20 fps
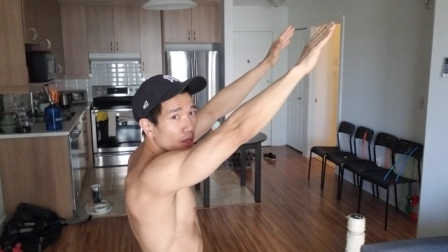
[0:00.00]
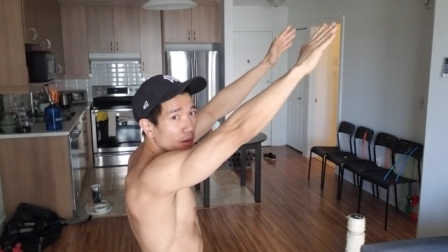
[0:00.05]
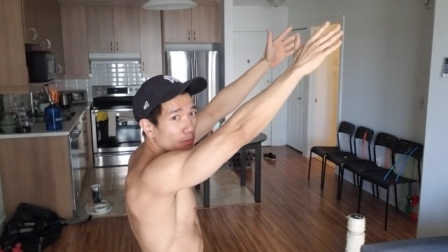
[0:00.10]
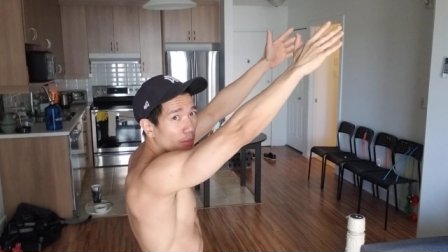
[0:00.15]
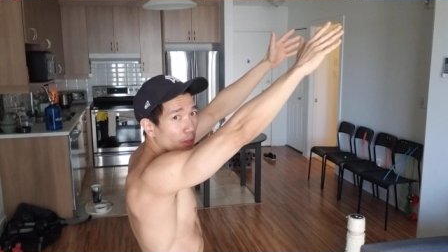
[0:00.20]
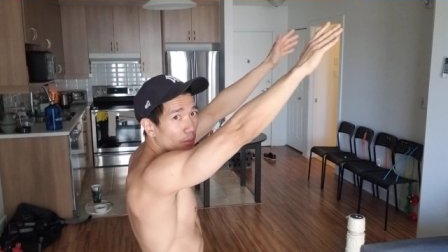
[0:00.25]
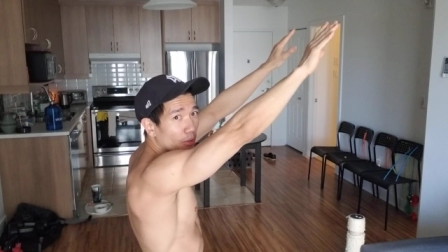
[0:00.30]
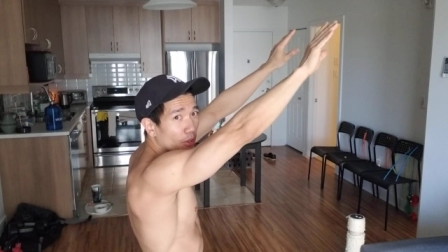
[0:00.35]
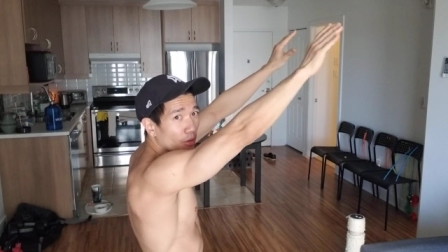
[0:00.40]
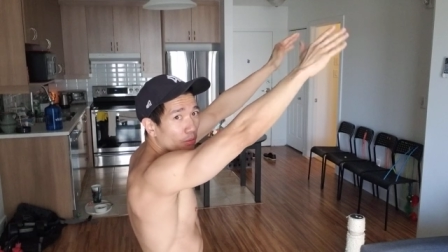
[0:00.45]

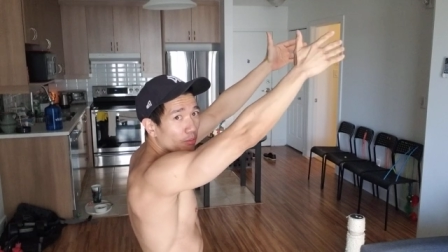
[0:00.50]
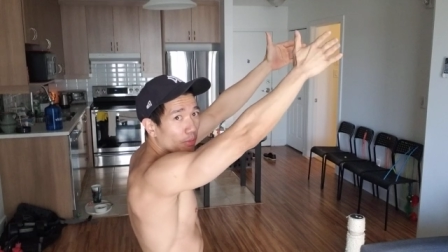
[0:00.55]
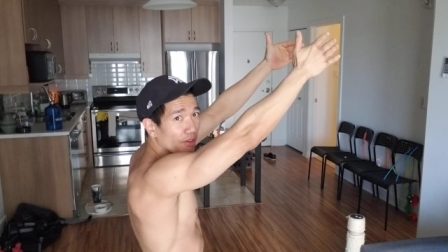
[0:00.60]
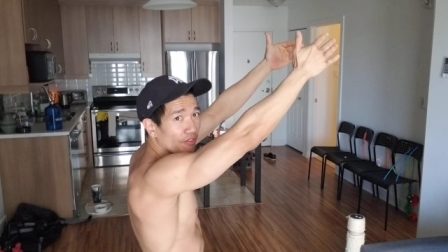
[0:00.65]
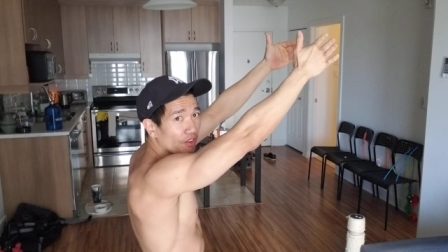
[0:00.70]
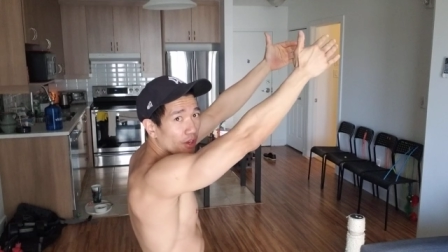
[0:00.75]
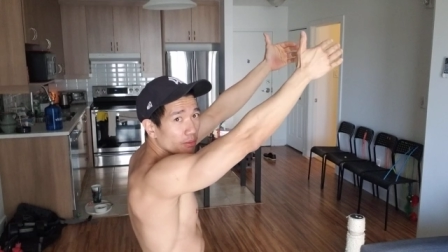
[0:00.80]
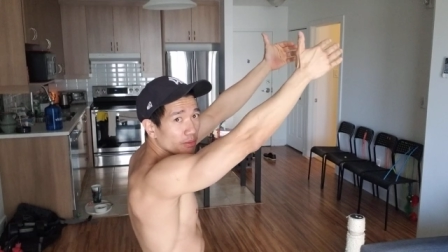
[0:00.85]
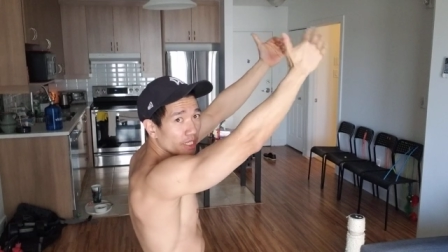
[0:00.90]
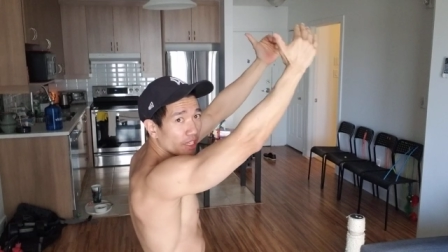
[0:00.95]
Remember, my
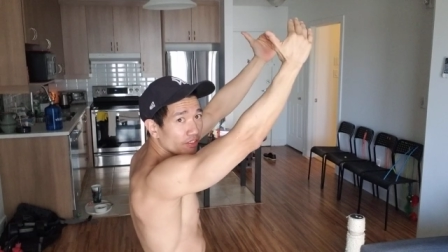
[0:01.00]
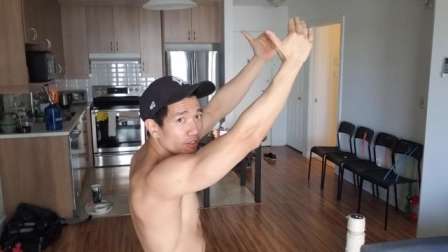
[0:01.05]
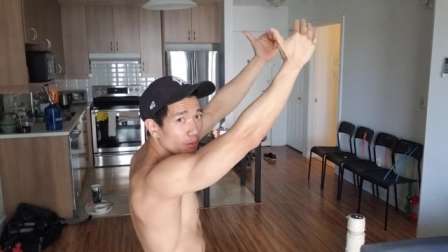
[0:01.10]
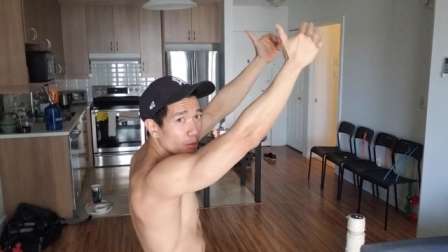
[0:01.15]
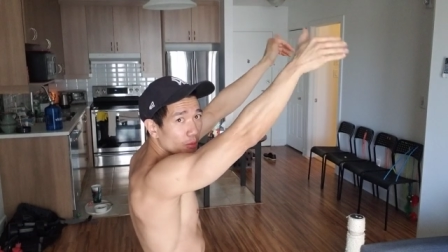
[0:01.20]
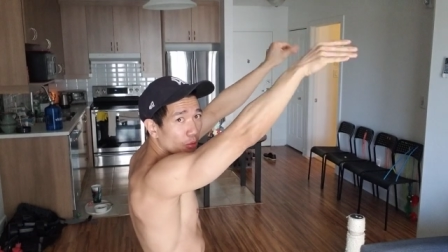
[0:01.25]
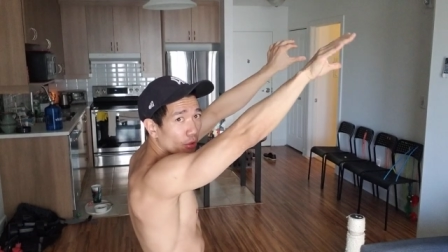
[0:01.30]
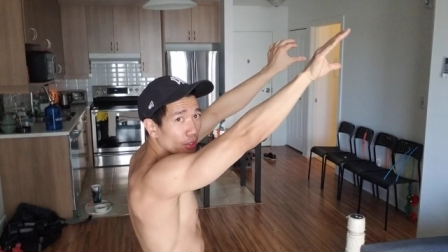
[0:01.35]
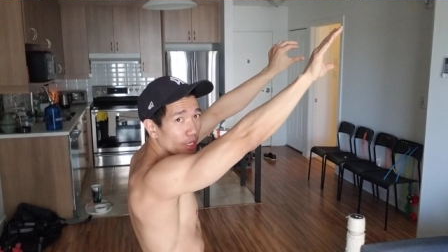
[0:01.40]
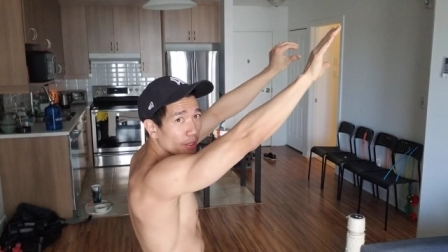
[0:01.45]
thumbs have to be
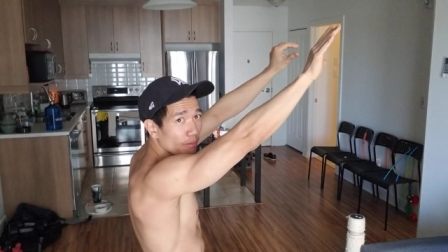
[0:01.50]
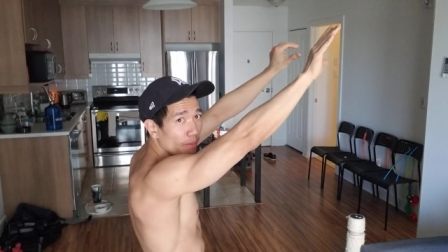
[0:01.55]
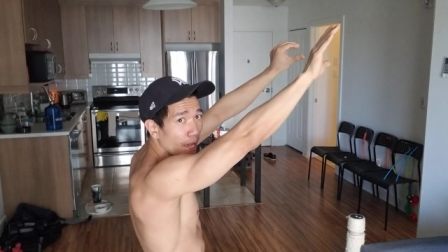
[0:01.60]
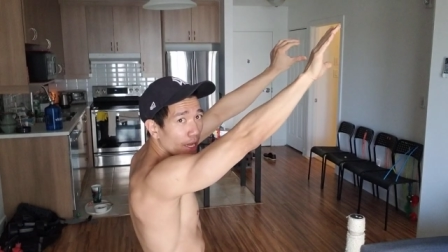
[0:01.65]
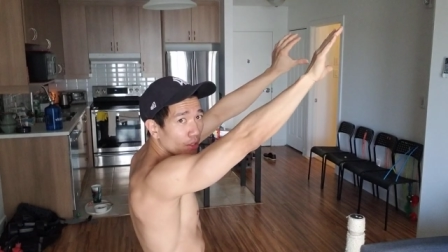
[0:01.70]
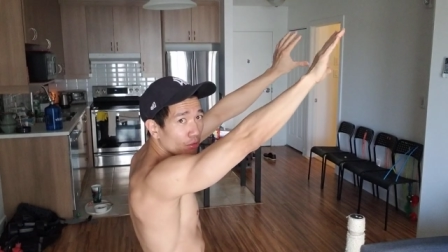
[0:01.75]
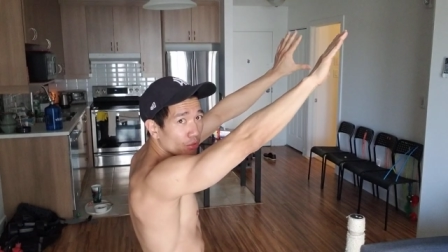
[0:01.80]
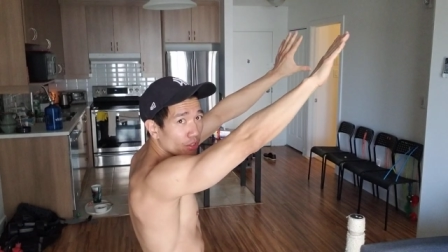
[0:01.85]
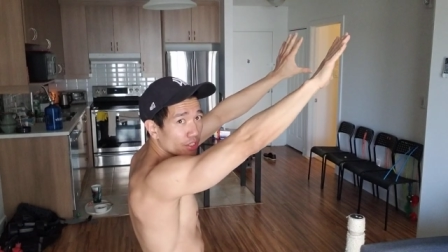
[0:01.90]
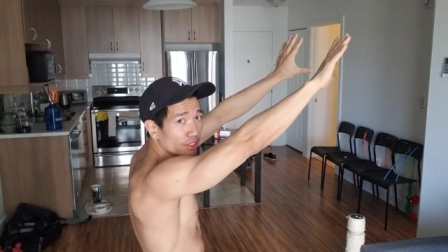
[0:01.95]
pointed
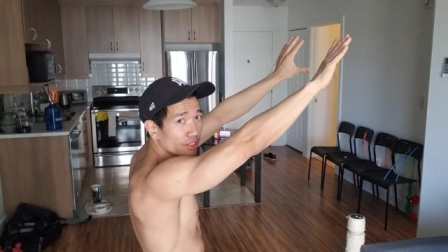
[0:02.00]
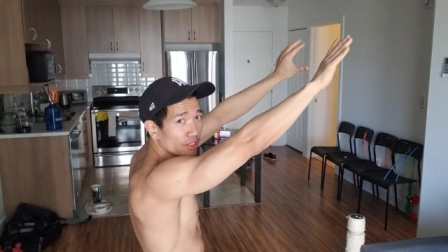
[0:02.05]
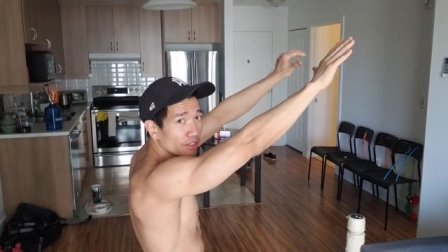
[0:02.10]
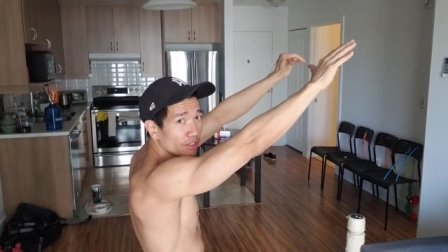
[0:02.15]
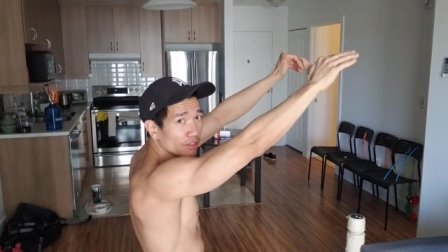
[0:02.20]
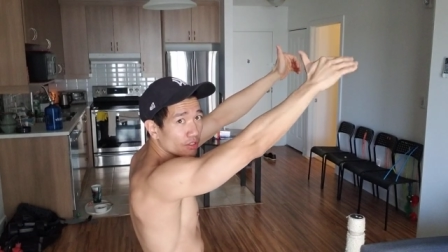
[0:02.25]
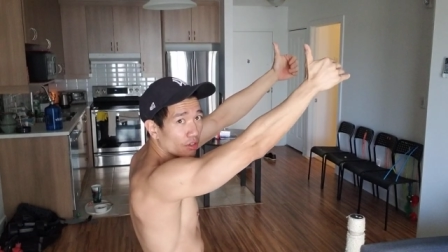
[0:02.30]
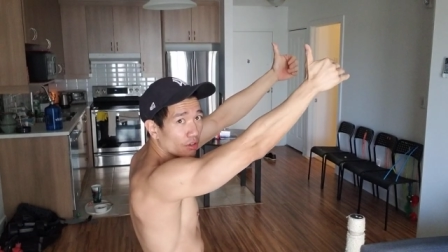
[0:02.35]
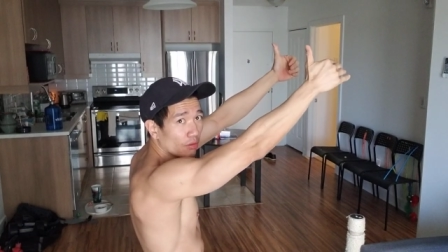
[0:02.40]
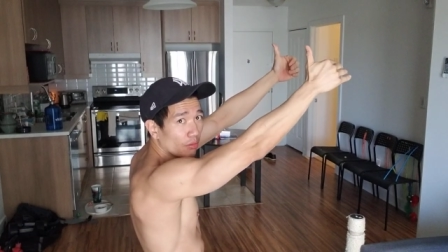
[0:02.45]
backwards,
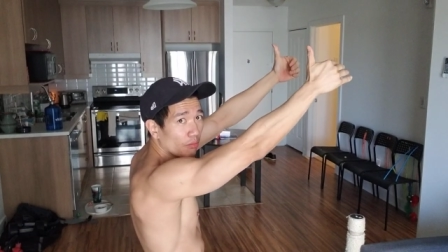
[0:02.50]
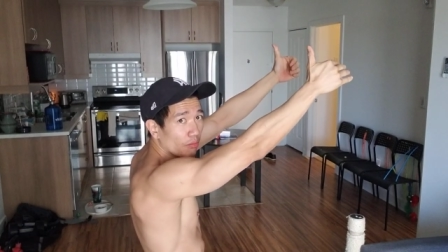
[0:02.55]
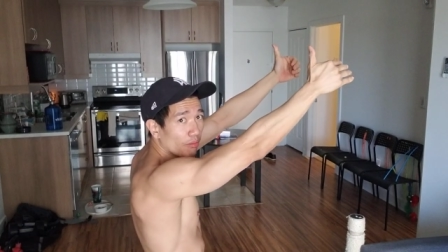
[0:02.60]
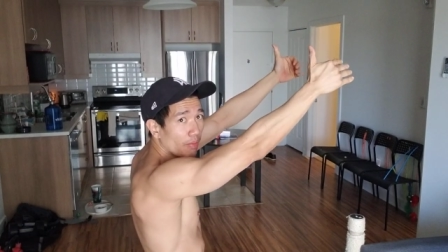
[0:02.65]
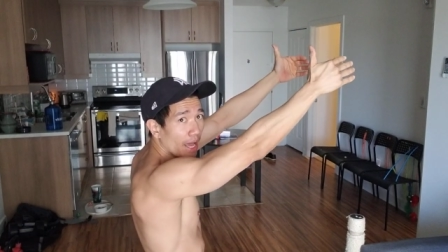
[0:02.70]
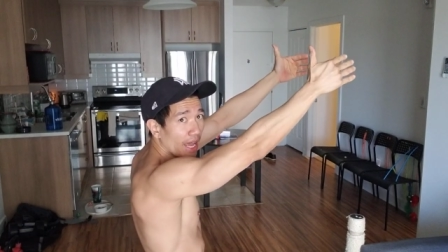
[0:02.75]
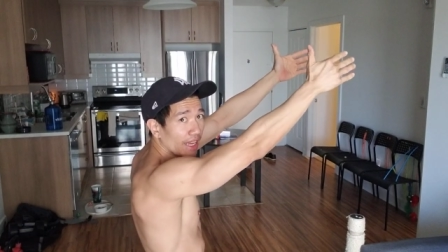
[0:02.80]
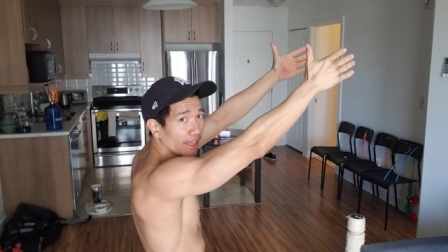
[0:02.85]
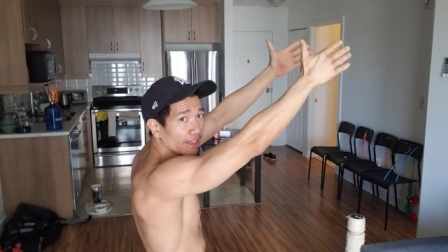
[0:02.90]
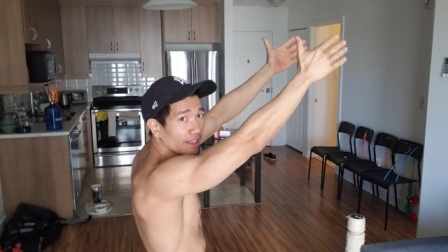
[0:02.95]
so
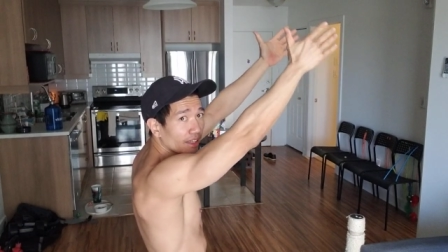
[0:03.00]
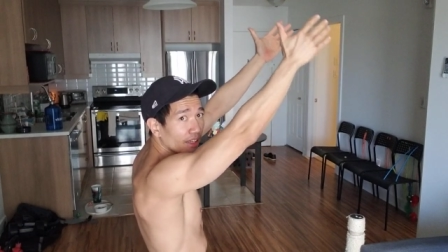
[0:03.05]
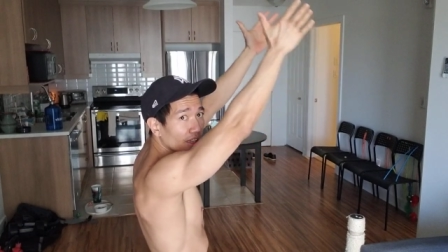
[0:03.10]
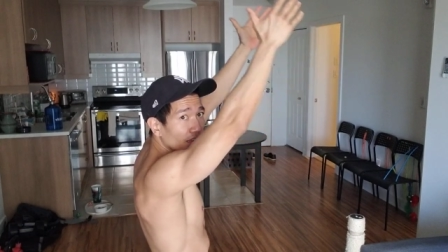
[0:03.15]
back,